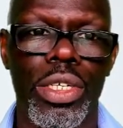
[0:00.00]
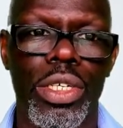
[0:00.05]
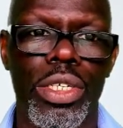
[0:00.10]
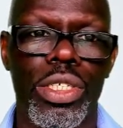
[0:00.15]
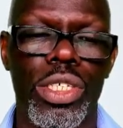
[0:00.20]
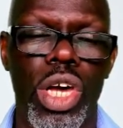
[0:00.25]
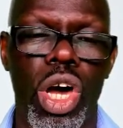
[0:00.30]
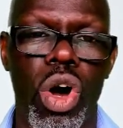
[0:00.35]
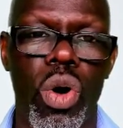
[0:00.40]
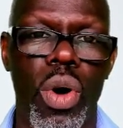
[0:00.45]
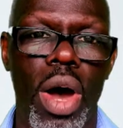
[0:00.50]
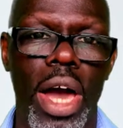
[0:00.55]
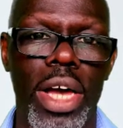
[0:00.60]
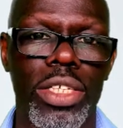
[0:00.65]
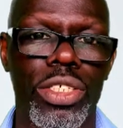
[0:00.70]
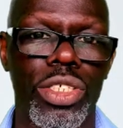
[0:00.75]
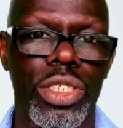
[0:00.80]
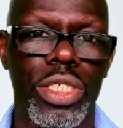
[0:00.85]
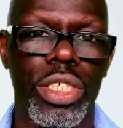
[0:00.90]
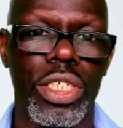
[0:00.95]
So I
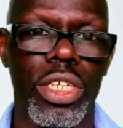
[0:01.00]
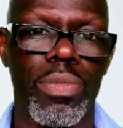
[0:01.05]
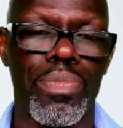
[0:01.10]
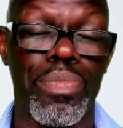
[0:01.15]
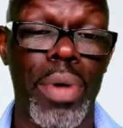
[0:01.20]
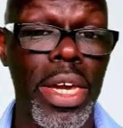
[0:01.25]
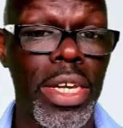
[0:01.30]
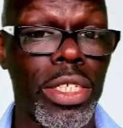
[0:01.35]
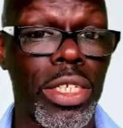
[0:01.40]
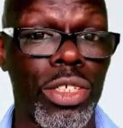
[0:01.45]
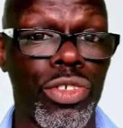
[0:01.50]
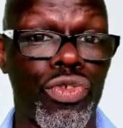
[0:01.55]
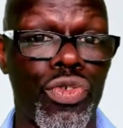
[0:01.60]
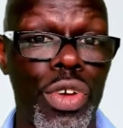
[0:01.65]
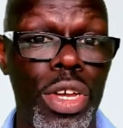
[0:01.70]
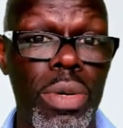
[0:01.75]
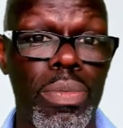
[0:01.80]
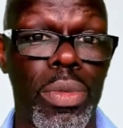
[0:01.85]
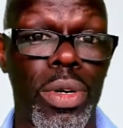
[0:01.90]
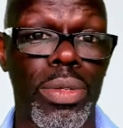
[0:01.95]
just did a basic
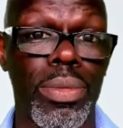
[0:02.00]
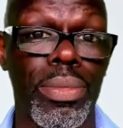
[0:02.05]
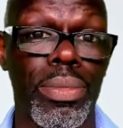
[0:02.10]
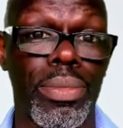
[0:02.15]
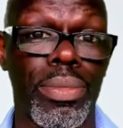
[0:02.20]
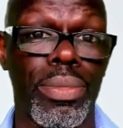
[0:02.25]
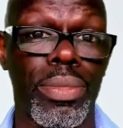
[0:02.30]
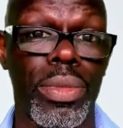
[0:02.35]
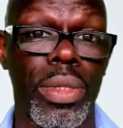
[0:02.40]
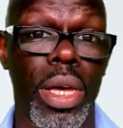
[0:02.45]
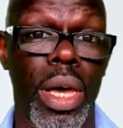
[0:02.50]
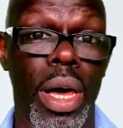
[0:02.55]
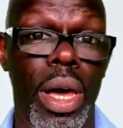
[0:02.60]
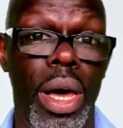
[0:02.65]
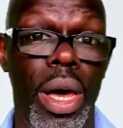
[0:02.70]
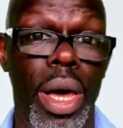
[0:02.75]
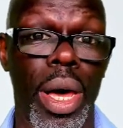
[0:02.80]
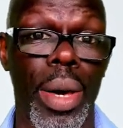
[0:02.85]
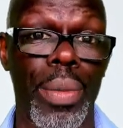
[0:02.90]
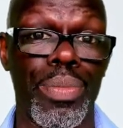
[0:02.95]
treatment,
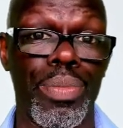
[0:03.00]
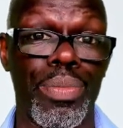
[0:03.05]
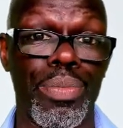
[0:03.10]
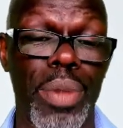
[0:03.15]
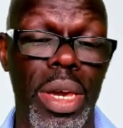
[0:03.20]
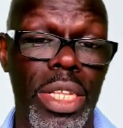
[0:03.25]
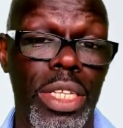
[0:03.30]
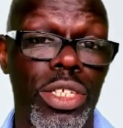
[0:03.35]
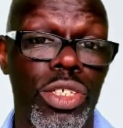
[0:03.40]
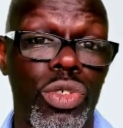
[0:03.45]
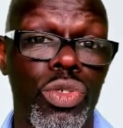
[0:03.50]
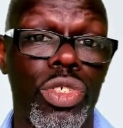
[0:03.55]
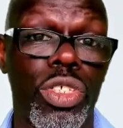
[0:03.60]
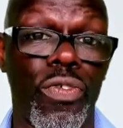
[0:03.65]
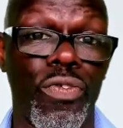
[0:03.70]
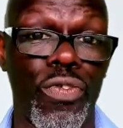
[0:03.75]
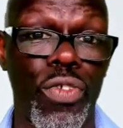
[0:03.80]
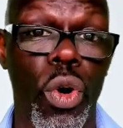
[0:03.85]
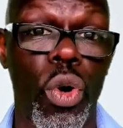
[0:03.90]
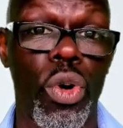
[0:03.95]
mainly used the
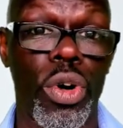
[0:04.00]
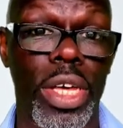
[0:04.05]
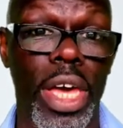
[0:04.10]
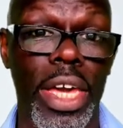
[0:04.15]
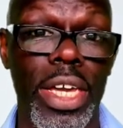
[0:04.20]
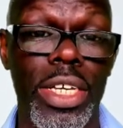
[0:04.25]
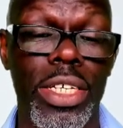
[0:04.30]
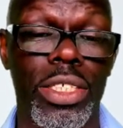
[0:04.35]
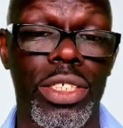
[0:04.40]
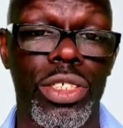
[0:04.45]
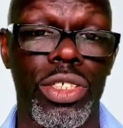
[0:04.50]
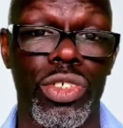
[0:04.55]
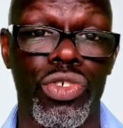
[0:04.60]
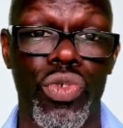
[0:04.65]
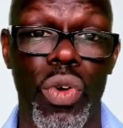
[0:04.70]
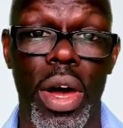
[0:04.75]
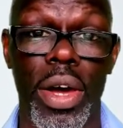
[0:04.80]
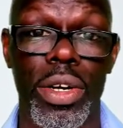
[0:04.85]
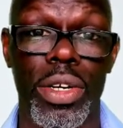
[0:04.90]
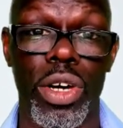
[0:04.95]
4 gates to
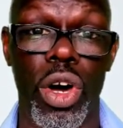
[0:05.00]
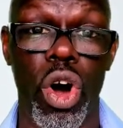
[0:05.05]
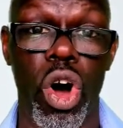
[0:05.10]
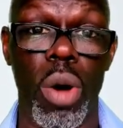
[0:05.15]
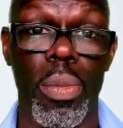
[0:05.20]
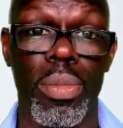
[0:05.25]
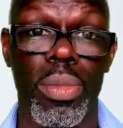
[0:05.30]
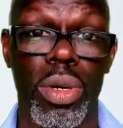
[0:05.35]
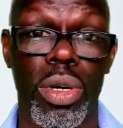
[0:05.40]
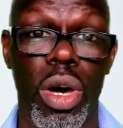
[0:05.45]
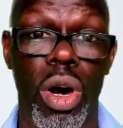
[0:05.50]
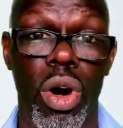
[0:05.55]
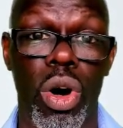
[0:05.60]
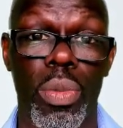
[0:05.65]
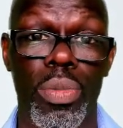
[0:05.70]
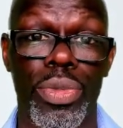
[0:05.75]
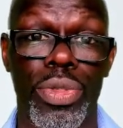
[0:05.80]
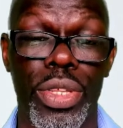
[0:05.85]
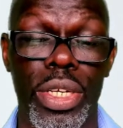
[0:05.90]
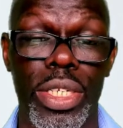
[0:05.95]
try and
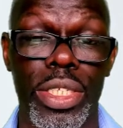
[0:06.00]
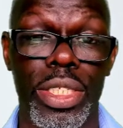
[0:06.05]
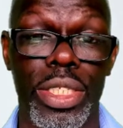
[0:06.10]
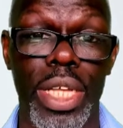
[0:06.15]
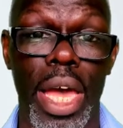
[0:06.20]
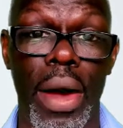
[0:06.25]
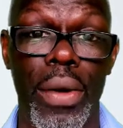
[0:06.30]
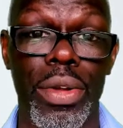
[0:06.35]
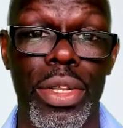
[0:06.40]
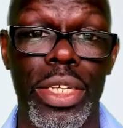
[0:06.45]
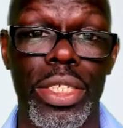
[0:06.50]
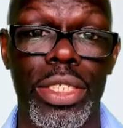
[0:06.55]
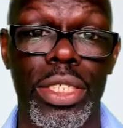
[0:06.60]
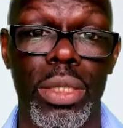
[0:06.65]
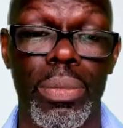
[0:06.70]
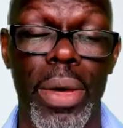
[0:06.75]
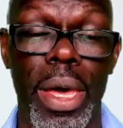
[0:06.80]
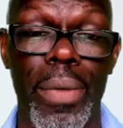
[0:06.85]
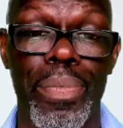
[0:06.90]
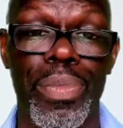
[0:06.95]
calm things down a
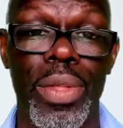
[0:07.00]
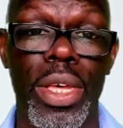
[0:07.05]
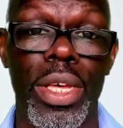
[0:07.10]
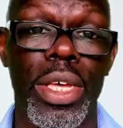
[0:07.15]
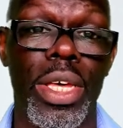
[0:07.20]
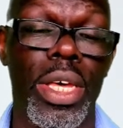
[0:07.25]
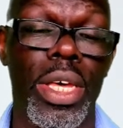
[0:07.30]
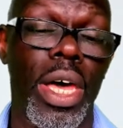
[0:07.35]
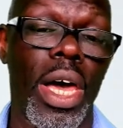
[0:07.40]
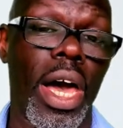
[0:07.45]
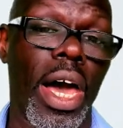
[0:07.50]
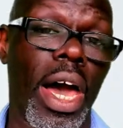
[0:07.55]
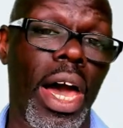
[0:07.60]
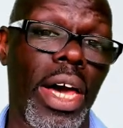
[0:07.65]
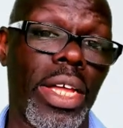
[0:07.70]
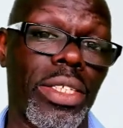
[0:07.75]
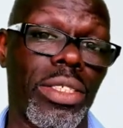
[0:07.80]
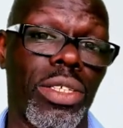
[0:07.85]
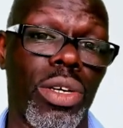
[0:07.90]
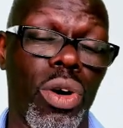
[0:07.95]
little bit,
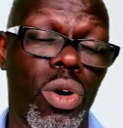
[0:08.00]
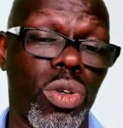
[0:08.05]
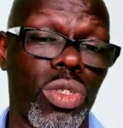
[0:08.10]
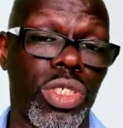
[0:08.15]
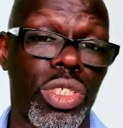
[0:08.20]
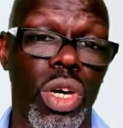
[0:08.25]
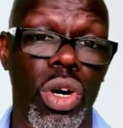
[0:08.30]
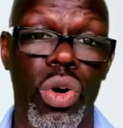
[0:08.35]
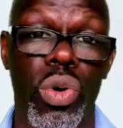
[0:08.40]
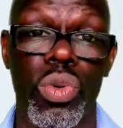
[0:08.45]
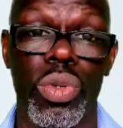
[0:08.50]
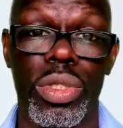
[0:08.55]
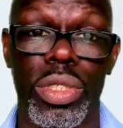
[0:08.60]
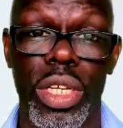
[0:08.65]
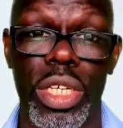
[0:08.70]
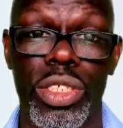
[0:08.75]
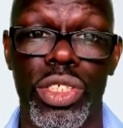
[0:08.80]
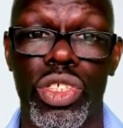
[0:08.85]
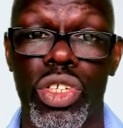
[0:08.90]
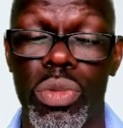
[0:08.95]
and also
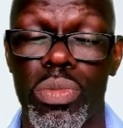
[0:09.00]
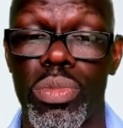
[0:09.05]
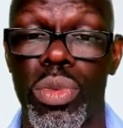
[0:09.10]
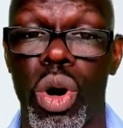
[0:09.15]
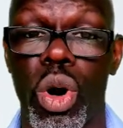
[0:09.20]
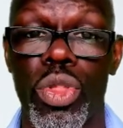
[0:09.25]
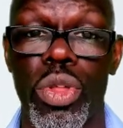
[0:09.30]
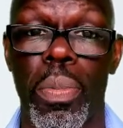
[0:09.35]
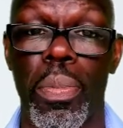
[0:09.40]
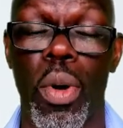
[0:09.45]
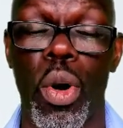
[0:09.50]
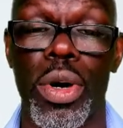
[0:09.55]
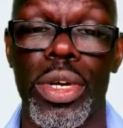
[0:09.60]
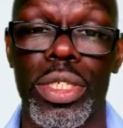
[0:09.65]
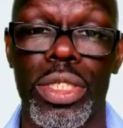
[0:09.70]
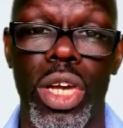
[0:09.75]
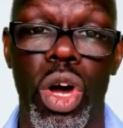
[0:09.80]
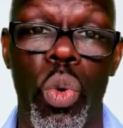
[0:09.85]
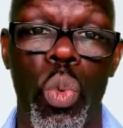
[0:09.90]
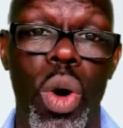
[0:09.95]
did some other
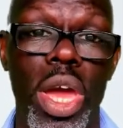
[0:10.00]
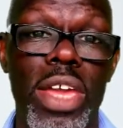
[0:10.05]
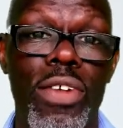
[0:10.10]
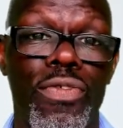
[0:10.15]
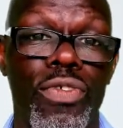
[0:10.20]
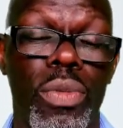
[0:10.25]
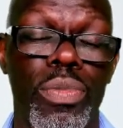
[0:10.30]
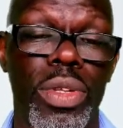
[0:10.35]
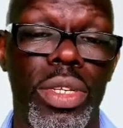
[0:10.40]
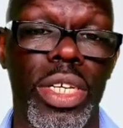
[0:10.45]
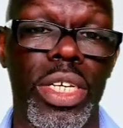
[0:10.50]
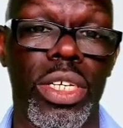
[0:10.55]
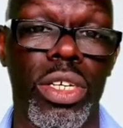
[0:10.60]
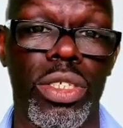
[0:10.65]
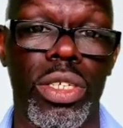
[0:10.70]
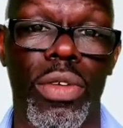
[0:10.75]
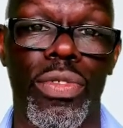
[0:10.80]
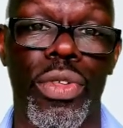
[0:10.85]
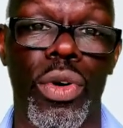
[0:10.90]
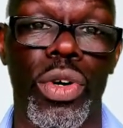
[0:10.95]
points away from the knee
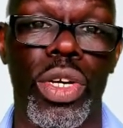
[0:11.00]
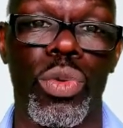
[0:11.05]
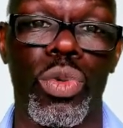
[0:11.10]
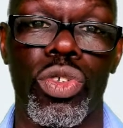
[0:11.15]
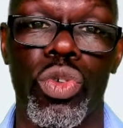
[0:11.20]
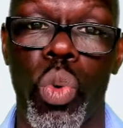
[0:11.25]
because I thought it was